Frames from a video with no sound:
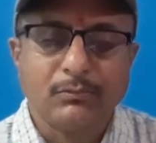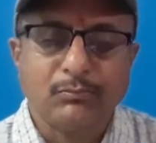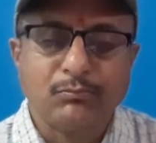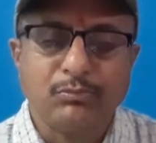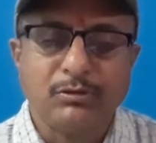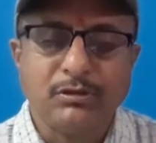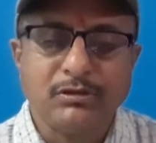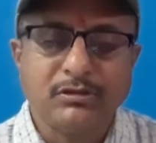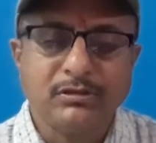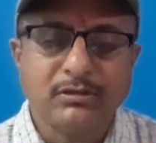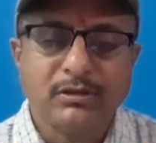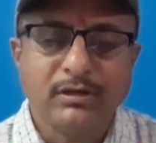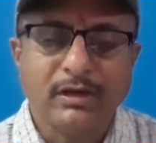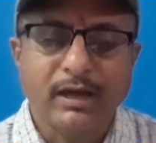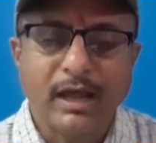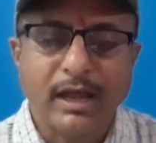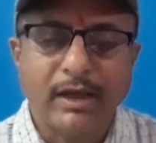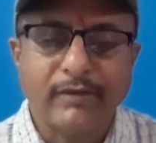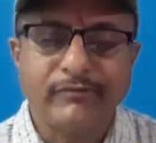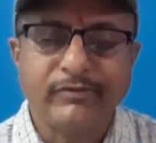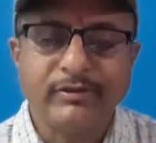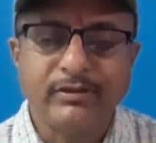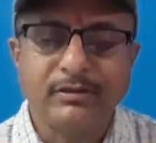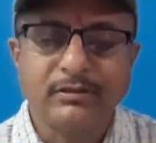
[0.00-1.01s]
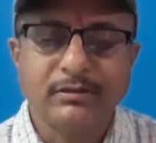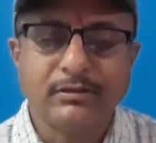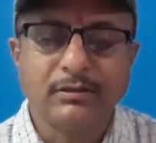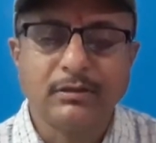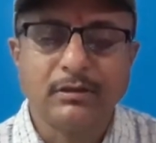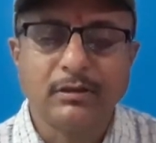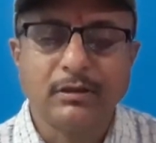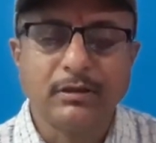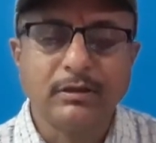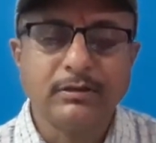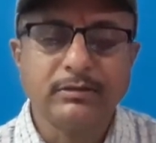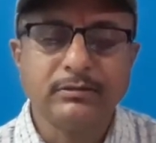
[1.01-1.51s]
Peter, having
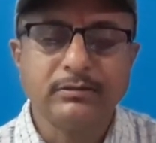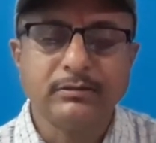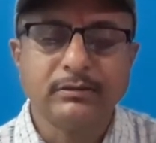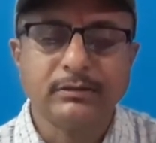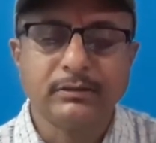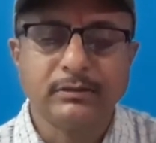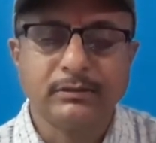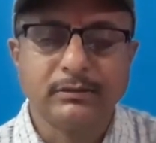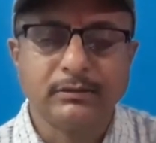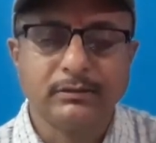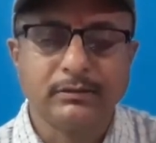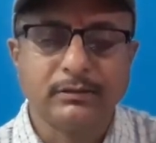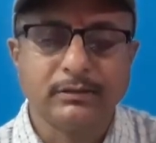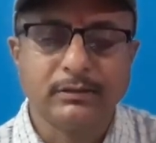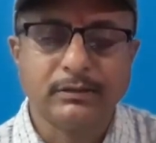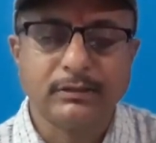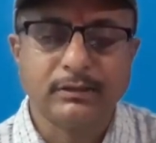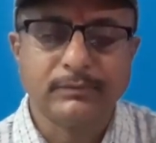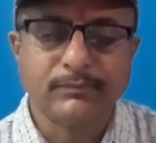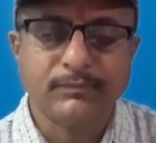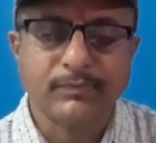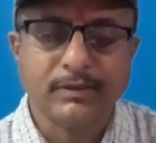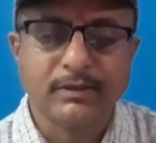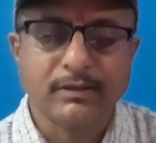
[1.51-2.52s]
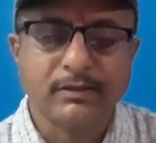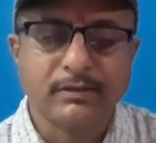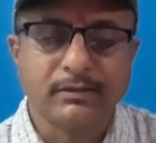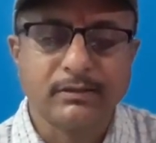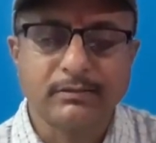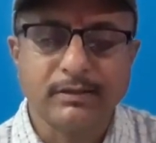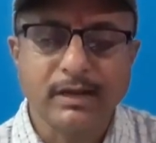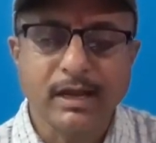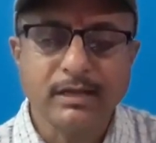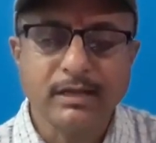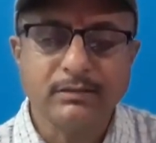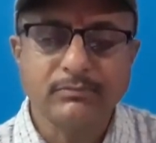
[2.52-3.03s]
learnt the
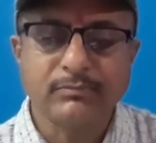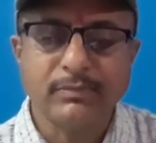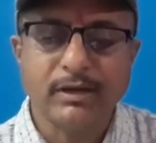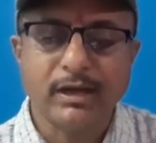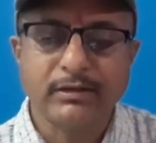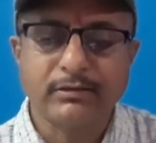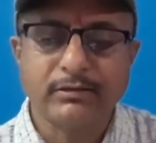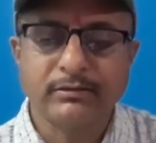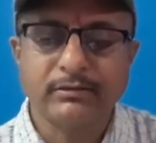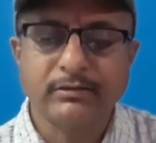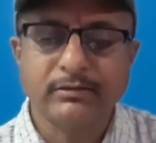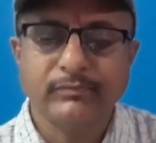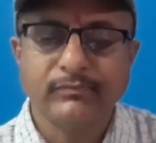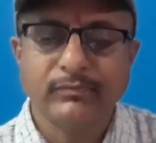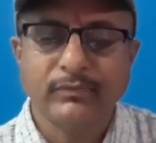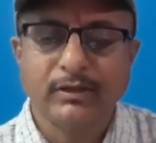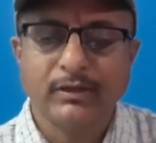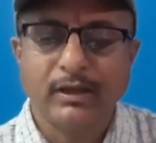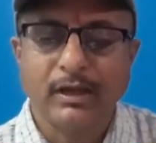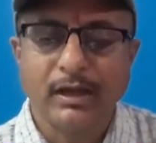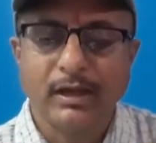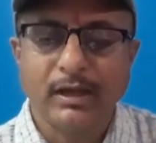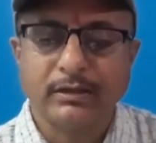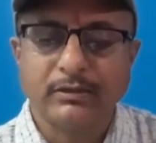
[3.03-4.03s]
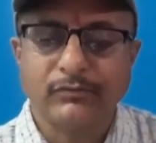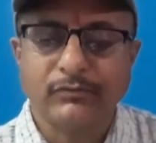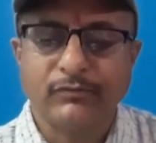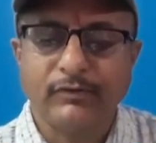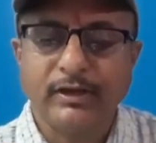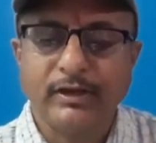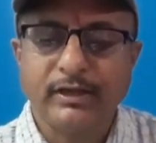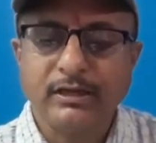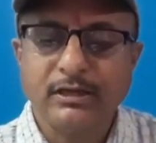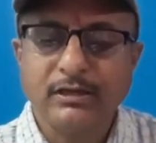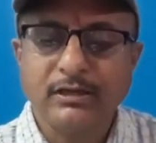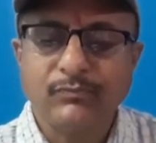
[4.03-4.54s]
grand manner at
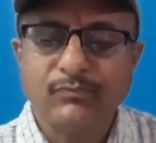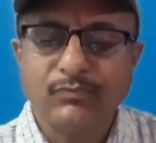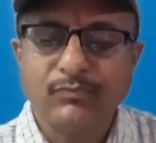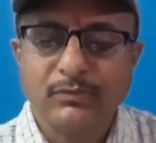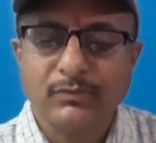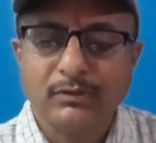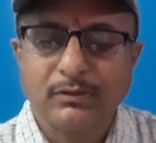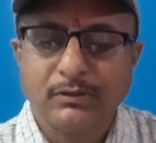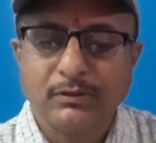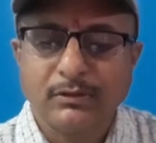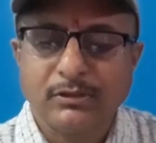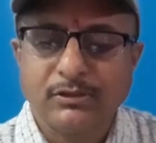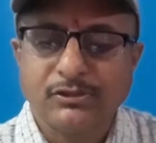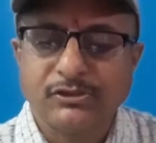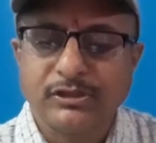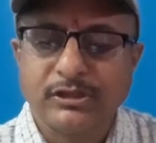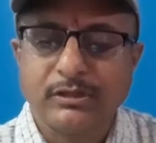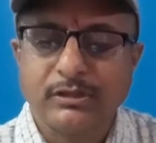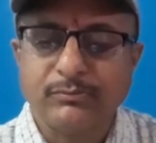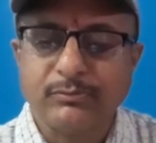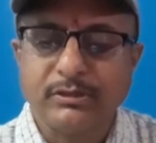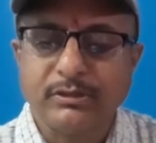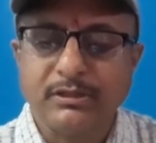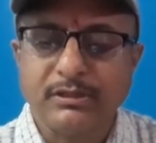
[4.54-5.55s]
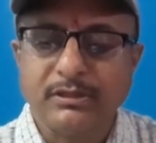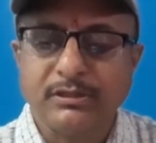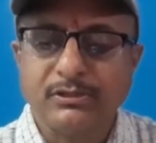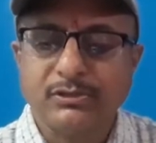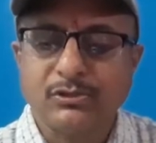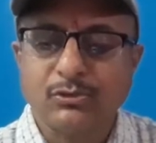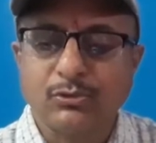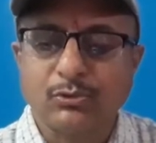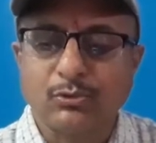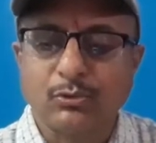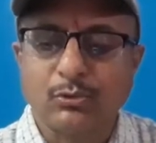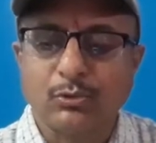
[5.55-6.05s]
fairy
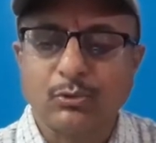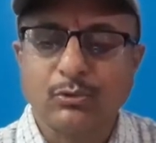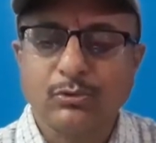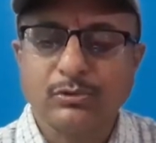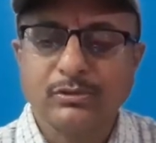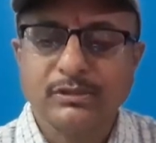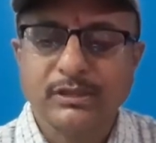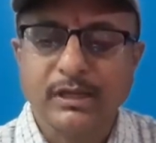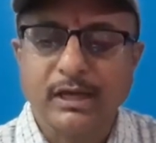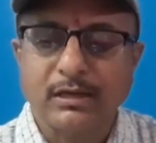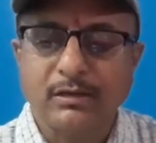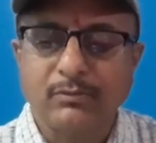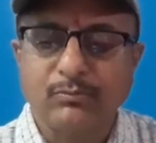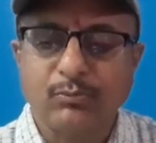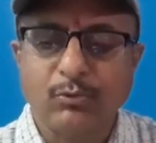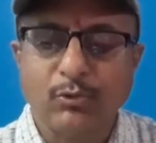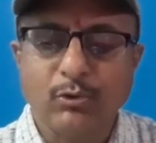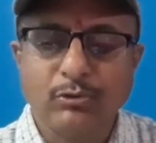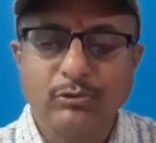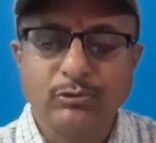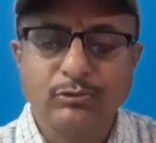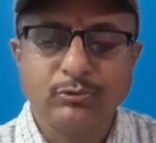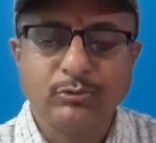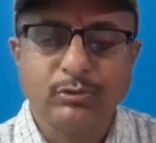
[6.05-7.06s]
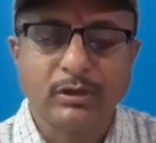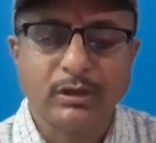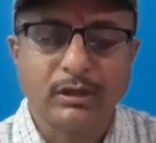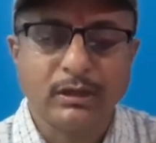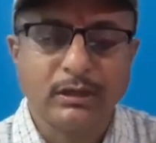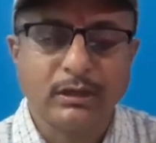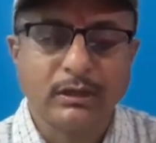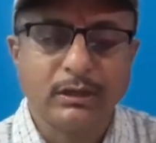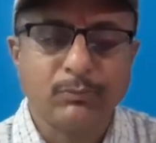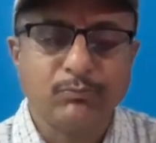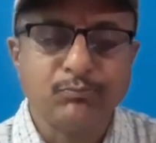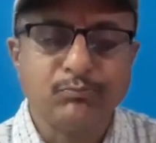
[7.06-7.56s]
ceremonies, rose and bowed to
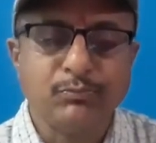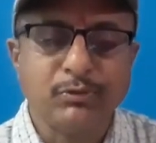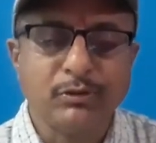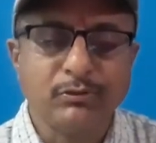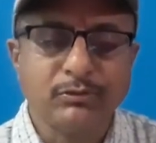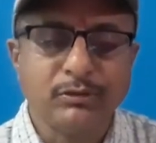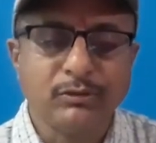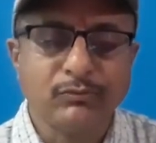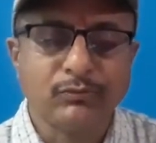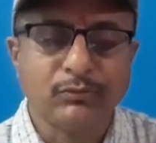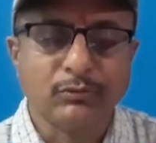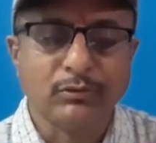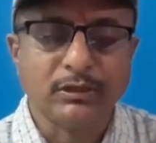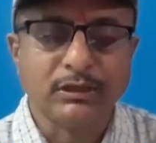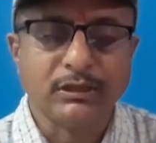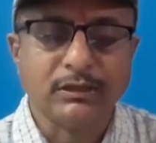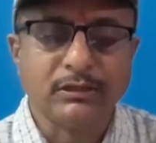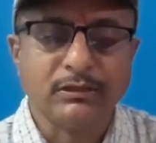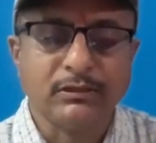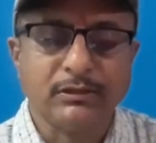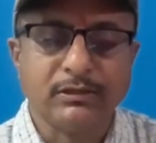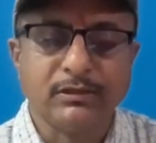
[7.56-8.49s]
her beautifully.